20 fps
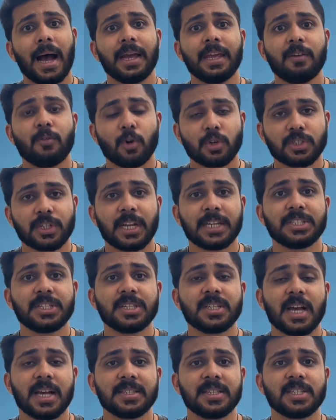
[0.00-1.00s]
he was an
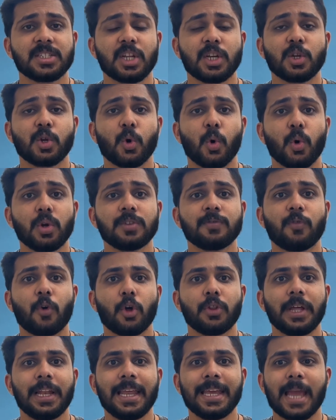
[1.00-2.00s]
assistant coach
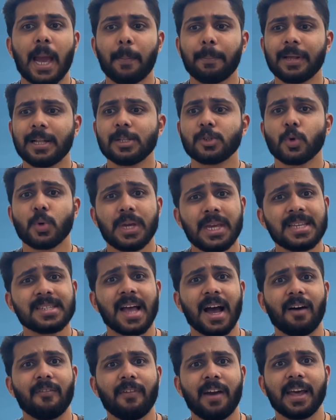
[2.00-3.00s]
for Delhi Capital, so he's
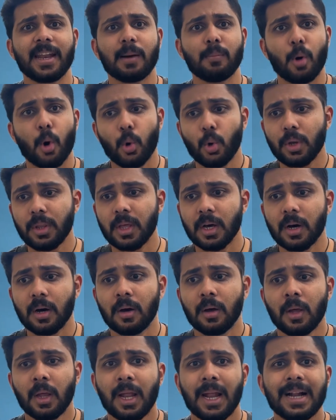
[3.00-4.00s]
aware about
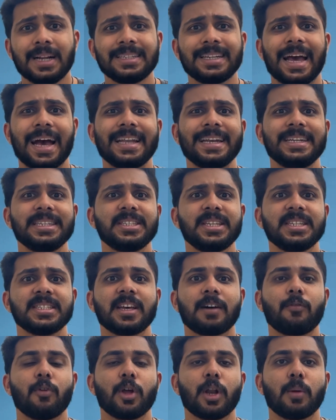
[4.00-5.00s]
the talents, he's
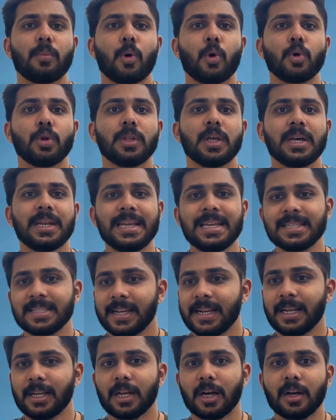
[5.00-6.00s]
aware about the
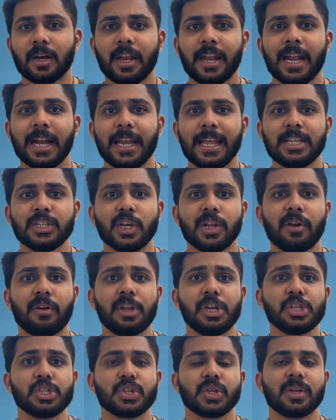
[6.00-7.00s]
recent cricketing
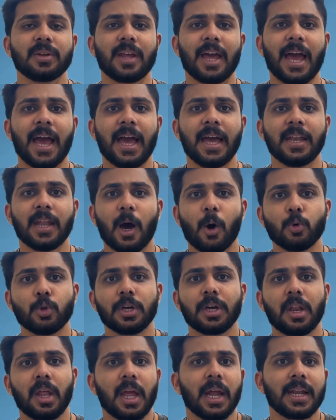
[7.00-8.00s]
generation and how
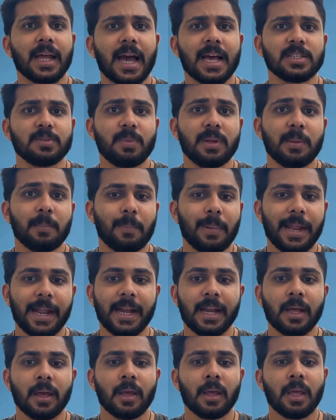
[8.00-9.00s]
the cricket has been
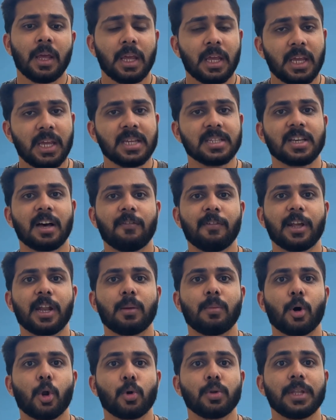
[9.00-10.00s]
played. He's aware
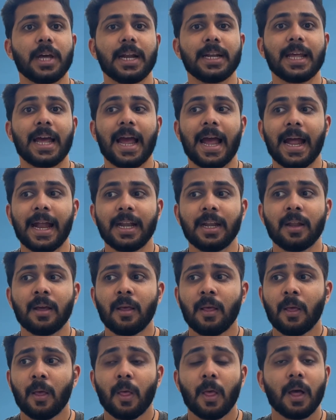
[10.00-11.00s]
about that, and
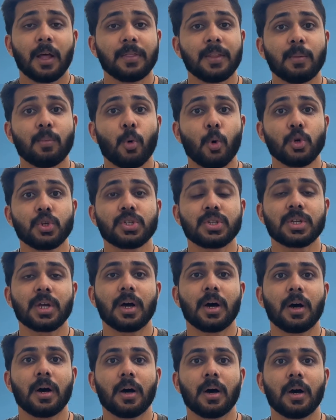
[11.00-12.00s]
the most
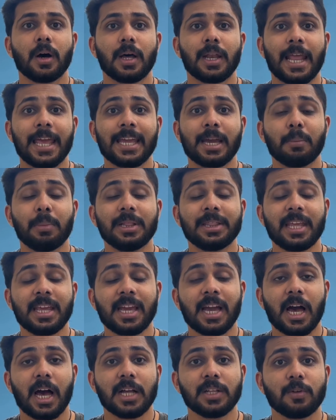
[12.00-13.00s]
likable
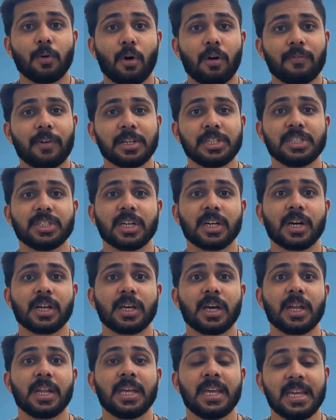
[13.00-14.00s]
thing of Ajit
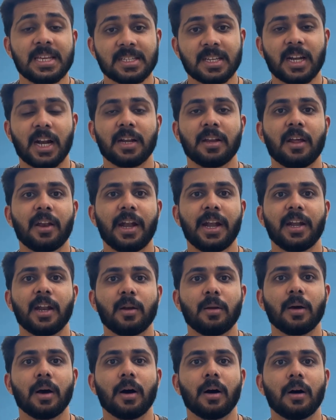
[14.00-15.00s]
Agarkar, he's an
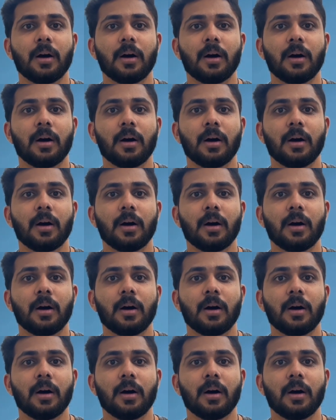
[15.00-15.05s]
underrated